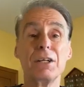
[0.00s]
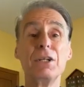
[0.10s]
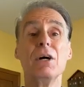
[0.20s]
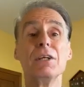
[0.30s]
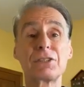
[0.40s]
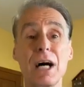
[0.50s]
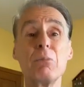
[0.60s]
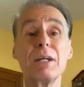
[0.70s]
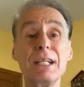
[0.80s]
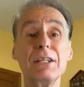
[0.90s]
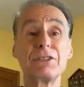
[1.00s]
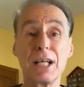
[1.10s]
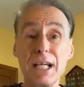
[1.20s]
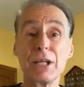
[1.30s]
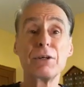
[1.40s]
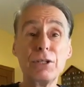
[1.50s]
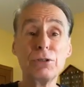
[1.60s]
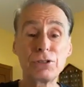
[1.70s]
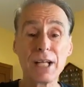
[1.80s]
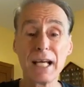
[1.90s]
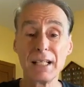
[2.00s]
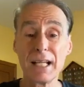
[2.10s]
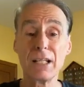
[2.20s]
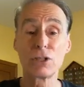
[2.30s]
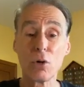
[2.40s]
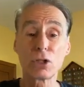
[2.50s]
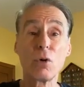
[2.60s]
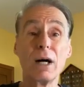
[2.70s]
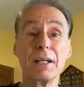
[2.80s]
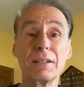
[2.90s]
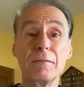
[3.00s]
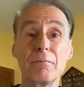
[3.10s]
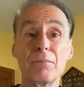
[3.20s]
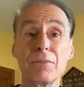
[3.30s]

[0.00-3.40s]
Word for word: So you, someone needs to hear you say today, don't quit.